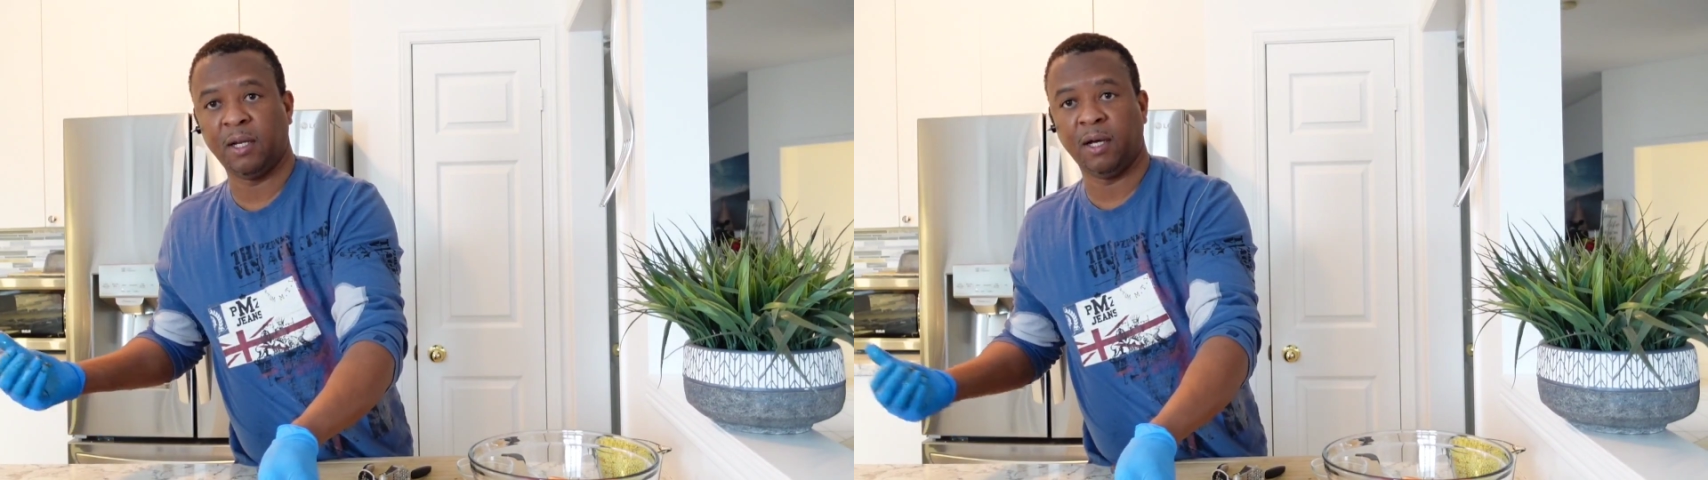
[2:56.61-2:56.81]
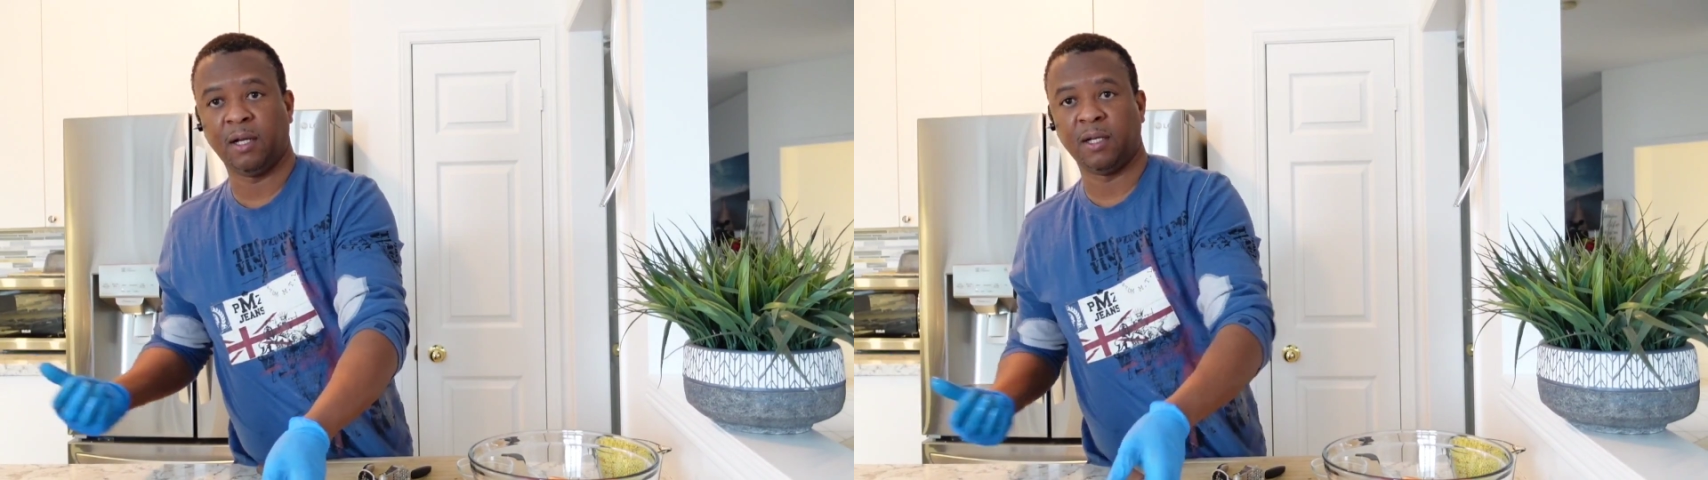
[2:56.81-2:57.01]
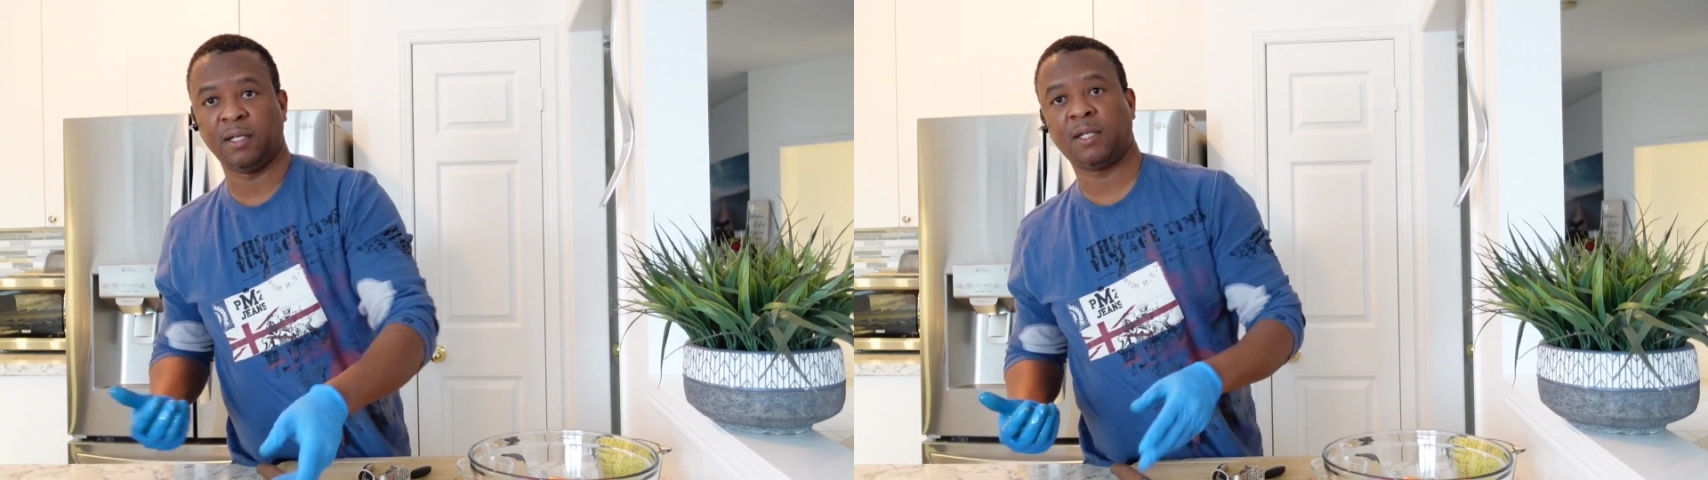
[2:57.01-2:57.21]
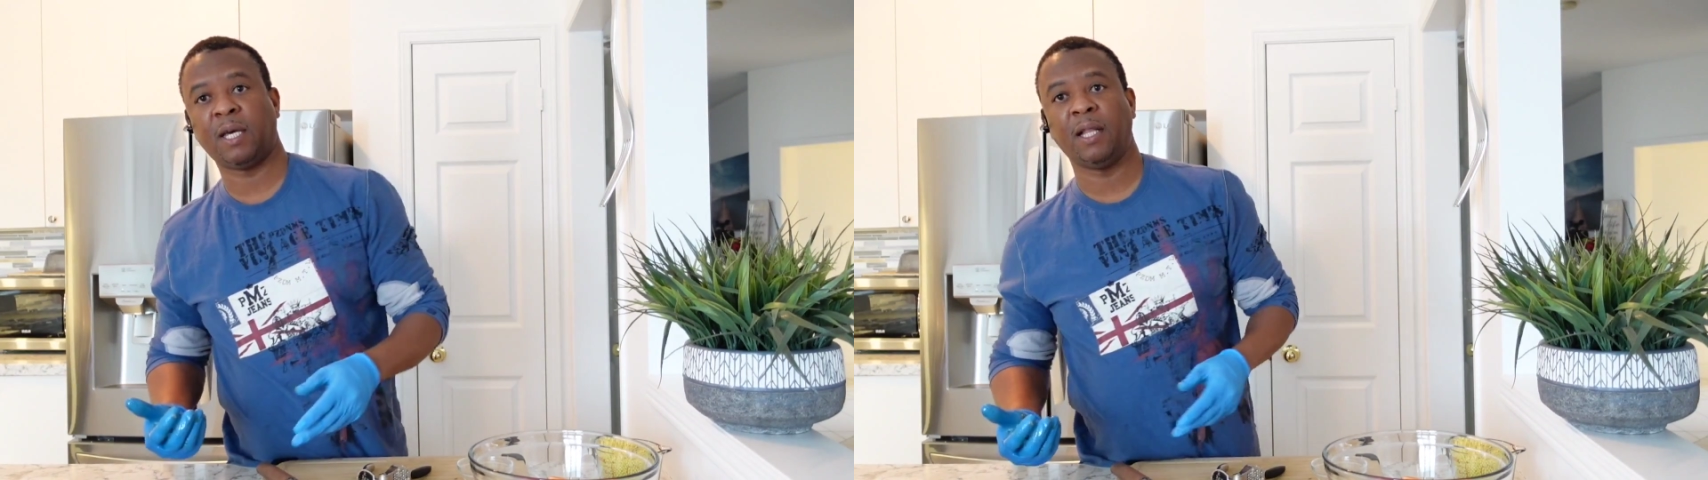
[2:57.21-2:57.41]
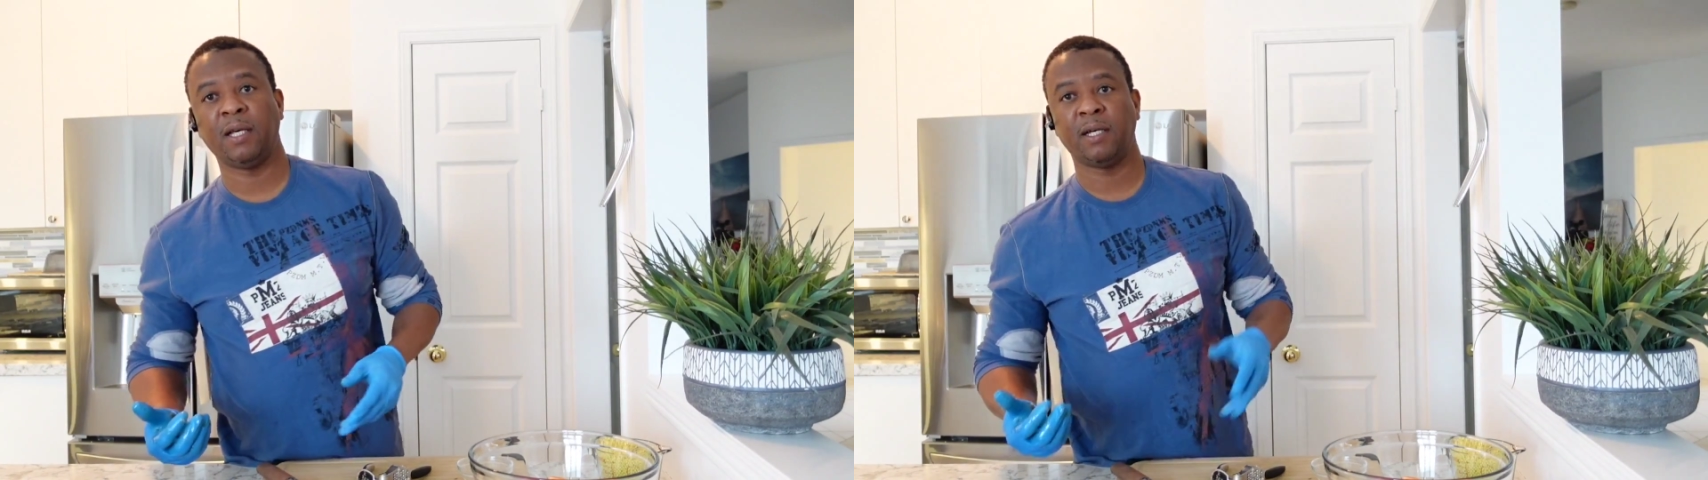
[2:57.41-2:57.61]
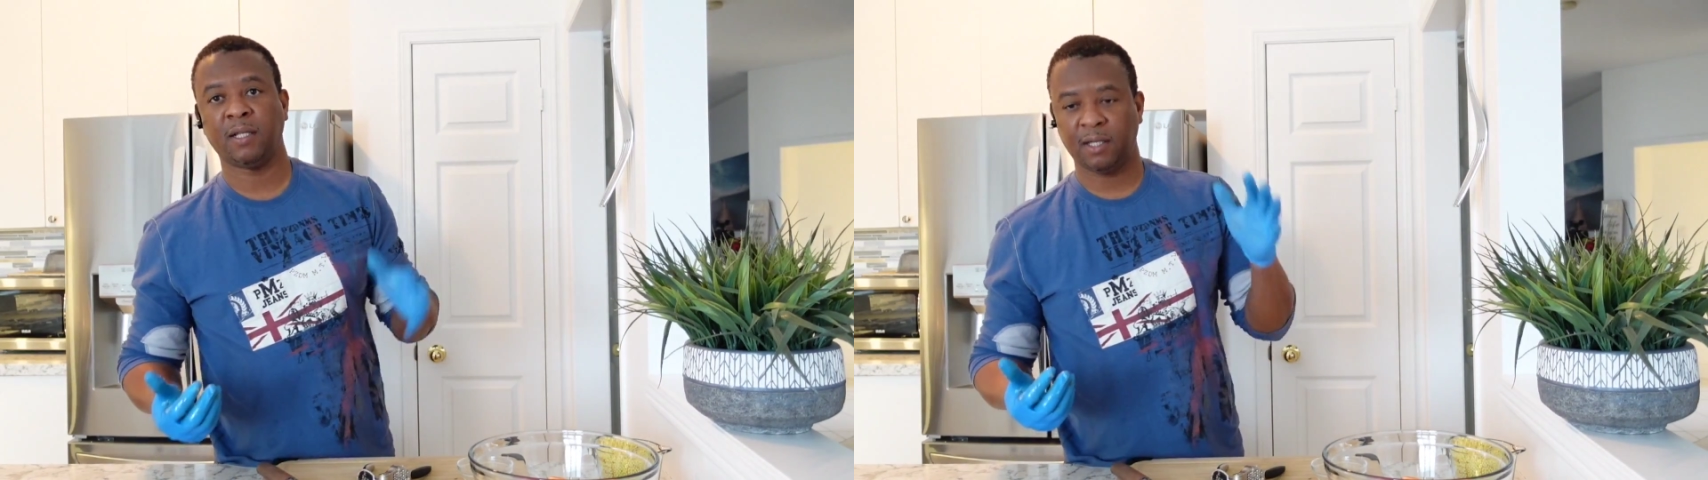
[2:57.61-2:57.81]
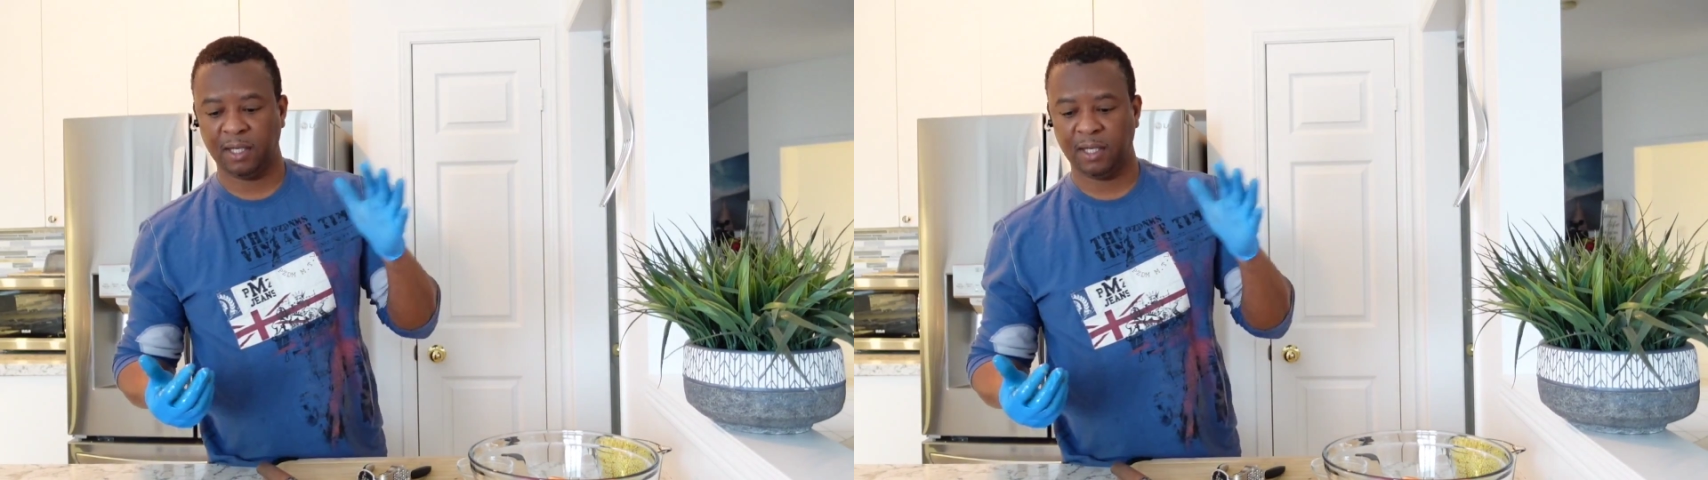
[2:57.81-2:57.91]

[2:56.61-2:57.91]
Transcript: on a skillet,